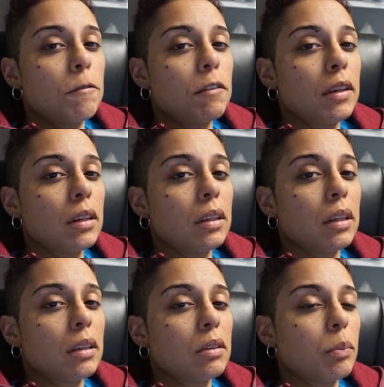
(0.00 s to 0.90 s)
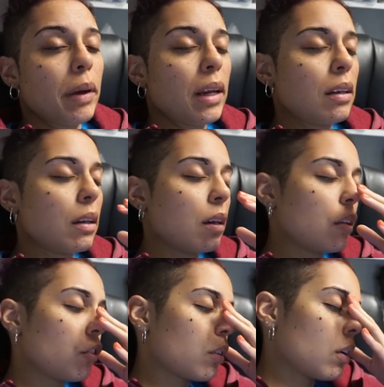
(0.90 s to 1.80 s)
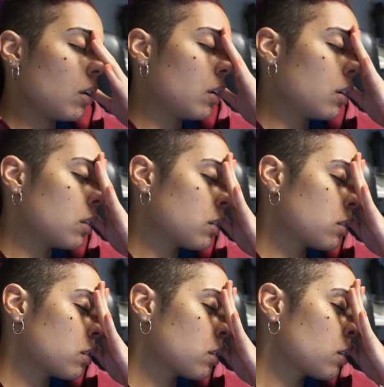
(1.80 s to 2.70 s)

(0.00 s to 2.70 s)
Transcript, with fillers: feel it expanding. It just hurts.